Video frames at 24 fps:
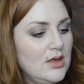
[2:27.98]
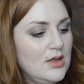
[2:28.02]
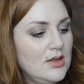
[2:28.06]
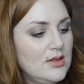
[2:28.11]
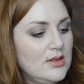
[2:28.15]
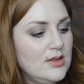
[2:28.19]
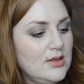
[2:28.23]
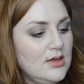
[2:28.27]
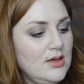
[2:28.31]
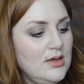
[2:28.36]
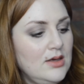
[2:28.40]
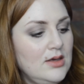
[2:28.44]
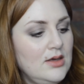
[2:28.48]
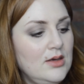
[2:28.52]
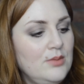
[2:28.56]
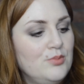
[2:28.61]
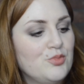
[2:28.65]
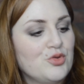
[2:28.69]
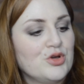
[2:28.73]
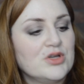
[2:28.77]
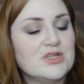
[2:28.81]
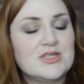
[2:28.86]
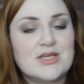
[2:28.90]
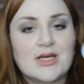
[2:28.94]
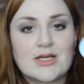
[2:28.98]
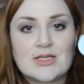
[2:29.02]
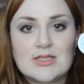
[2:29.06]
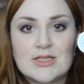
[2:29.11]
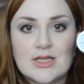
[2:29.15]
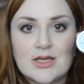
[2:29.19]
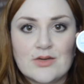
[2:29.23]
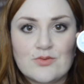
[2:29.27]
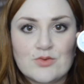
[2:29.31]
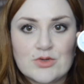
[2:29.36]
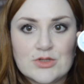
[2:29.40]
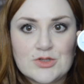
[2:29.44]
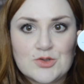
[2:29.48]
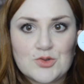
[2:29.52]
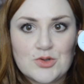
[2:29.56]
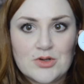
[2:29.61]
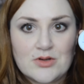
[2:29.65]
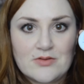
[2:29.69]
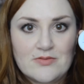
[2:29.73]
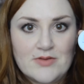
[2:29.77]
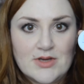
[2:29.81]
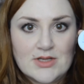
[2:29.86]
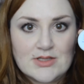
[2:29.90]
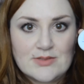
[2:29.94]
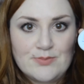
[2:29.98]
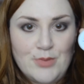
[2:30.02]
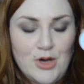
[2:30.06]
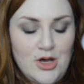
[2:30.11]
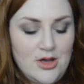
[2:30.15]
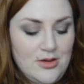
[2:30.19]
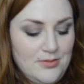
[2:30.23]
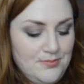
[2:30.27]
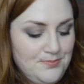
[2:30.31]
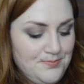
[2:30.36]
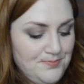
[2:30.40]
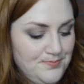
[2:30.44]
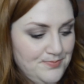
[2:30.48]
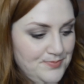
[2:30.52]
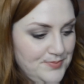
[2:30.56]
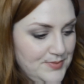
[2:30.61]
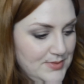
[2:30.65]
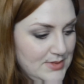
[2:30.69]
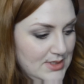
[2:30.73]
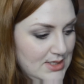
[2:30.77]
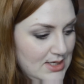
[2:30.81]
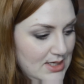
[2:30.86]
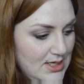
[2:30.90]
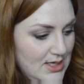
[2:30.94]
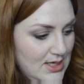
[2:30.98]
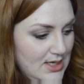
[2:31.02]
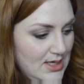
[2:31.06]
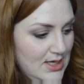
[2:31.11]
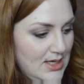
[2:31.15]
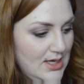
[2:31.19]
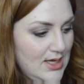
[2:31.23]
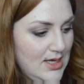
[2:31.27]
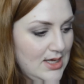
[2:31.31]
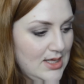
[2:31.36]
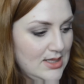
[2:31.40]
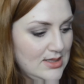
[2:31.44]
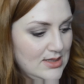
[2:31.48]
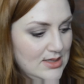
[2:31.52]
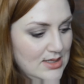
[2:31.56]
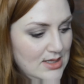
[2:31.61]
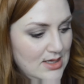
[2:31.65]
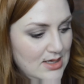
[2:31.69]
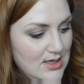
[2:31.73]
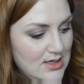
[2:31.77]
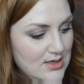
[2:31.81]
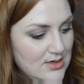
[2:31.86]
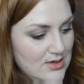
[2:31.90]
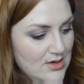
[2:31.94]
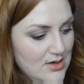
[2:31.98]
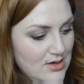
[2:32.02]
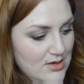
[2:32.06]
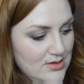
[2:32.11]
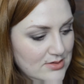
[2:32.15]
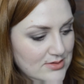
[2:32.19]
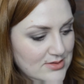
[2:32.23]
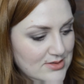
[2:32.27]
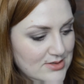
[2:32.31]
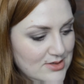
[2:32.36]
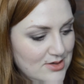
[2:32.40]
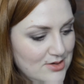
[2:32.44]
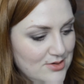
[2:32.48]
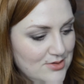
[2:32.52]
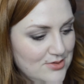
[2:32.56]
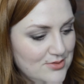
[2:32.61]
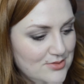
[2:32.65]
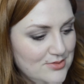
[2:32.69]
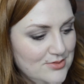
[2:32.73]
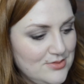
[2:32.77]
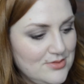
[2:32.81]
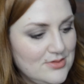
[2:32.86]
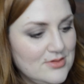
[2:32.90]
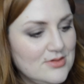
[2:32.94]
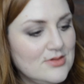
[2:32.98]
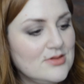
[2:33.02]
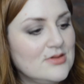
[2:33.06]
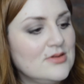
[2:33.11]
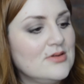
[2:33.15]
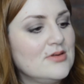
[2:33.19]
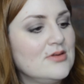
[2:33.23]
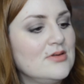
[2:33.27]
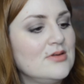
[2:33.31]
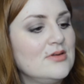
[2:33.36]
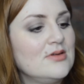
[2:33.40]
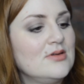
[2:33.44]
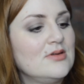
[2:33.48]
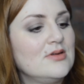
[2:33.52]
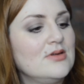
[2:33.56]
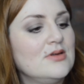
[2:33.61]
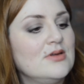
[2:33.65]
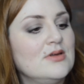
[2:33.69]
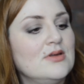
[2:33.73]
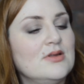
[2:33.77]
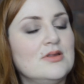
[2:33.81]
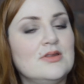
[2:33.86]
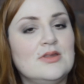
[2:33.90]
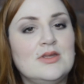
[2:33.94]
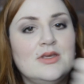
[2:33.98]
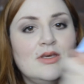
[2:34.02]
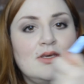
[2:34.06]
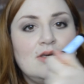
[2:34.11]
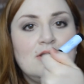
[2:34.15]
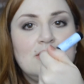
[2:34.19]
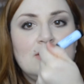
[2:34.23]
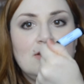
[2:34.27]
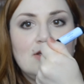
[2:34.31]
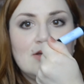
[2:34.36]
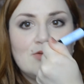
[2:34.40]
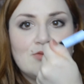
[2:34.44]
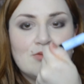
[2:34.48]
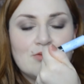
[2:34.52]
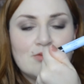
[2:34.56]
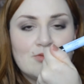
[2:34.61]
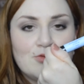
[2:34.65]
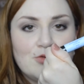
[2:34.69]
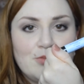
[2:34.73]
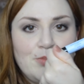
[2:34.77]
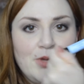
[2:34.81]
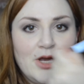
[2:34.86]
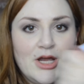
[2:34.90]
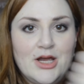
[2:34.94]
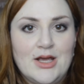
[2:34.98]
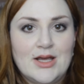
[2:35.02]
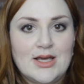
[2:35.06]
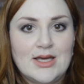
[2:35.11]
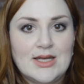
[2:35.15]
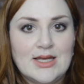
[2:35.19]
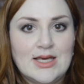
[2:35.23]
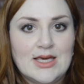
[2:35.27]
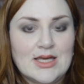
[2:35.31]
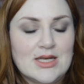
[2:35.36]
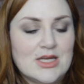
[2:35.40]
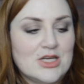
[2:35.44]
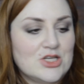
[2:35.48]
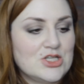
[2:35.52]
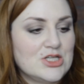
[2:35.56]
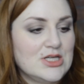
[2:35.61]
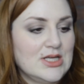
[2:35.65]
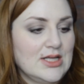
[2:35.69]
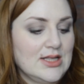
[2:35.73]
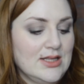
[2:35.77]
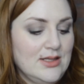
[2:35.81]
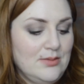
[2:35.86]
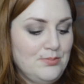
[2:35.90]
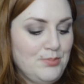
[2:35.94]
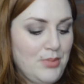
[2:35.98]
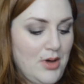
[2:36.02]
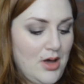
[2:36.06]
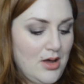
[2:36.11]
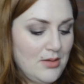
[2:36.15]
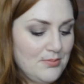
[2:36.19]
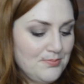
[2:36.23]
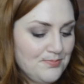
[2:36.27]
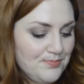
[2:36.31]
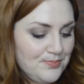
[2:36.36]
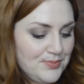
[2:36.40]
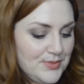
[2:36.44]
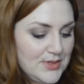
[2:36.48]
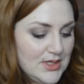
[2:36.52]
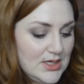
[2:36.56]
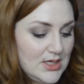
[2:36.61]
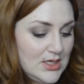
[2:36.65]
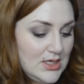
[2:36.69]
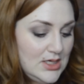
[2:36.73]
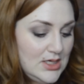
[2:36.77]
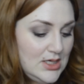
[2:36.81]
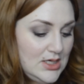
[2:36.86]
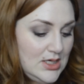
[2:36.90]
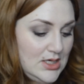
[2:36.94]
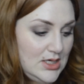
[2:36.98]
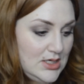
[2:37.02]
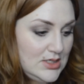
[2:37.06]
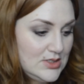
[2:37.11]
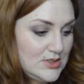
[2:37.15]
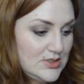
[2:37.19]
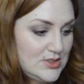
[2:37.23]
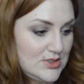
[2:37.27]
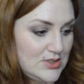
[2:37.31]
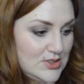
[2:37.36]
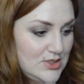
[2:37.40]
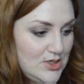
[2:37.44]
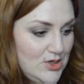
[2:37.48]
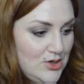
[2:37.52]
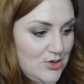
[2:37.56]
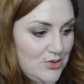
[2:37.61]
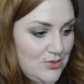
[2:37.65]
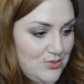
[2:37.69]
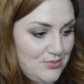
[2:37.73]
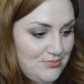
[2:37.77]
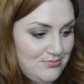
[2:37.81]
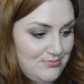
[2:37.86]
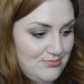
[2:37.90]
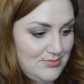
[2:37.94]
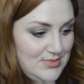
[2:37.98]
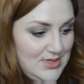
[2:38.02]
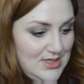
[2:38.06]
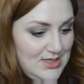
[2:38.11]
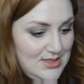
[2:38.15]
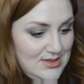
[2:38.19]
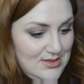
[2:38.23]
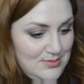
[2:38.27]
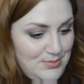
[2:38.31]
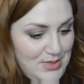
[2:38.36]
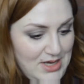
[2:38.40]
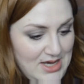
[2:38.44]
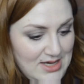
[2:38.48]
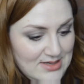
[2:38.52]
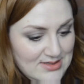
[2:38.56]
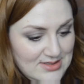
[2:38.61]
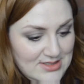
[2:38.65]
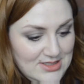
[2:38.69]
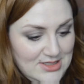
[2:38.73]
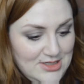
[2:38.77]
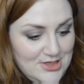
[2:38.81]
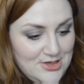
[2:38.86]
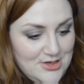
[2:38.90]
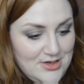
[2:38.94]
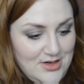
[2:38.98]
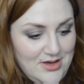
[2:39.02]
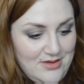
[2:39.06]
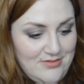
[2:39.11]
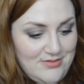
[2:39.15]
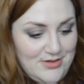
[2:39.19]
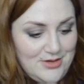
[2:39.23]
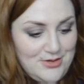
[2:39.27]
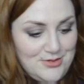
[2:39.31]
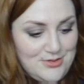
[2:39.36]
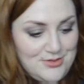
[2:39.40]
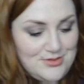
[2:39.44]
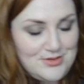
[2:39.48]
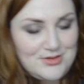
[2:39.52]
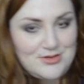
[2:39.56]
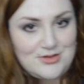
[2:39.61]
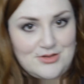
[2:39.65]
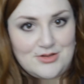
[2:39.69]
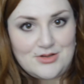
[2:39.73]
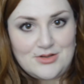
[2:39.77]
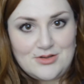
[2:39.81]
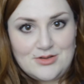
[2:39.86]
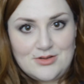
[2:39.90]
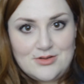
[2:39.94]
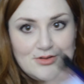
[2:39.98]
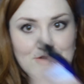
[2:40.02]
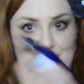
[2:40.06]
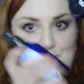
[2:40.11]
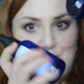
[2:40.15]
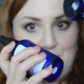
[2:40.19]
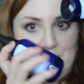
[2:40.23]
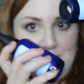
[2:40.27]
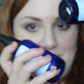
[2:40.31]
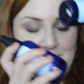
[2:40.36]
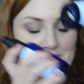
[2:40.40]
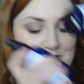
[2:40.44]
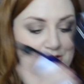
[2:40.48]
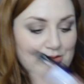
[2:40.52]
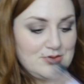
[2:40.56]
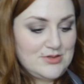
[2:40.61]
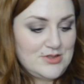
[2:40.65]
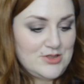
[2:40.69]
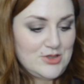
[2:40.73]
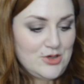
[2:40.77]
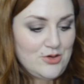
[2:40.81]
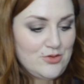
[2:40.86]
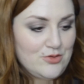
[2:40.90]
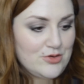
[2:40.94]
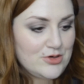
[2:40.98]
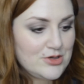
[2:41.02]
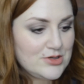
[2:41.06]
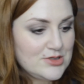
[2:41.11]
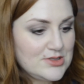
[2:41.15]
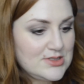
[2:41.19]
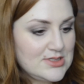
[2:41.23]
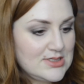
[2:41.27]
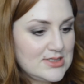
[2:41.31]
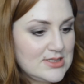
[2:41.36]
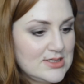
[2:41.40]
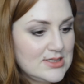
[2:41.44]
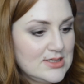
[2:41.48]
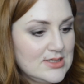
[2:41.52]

the Protecting and Restoring Face Balm, and then also the Repairing and Conditioning Lip Balm. So in the past year, I've used 3 of those toners